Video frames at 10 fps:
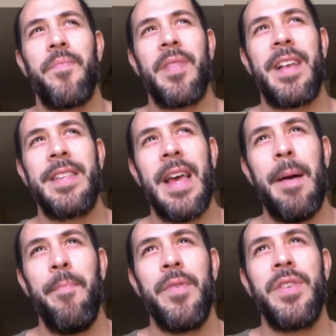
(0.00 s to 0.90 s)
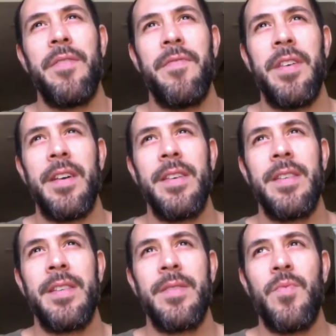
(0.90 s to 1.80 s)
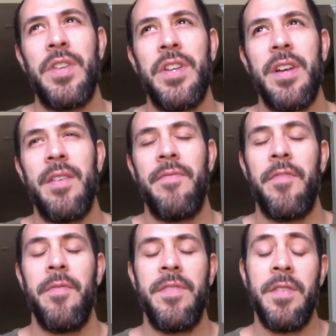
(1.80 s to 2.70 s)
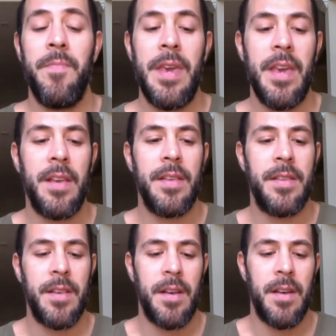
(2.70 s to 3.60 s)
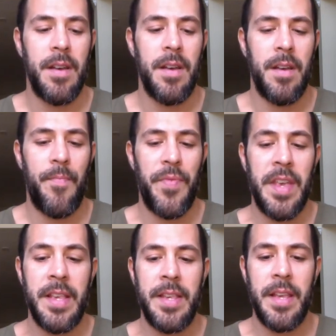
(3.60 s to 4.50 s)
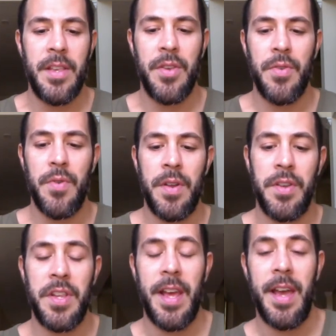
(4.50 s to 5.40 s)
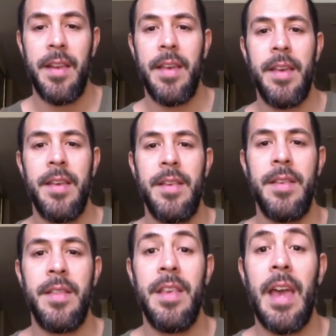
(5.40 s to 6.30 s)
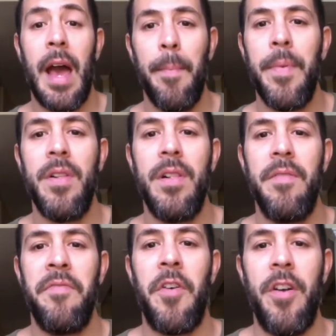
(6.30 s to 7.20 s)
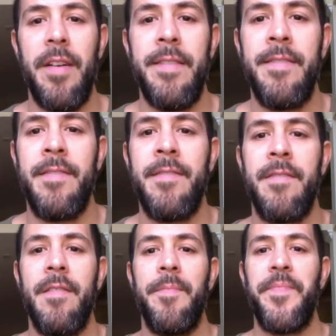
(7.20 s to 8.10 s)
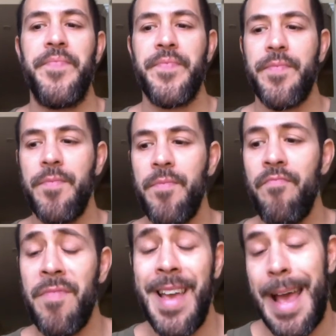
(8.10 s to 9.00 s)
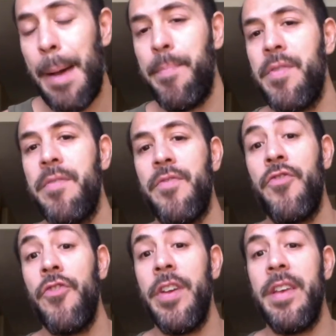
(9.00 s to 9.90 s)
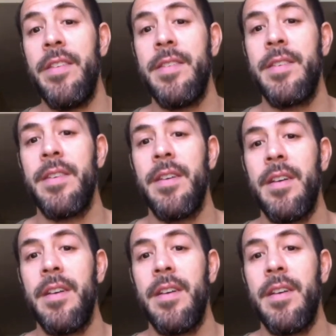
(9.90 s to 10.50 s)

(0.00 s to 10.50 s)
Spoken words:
examples of this, which to me is easy to understand, is the apple forests. Apple trees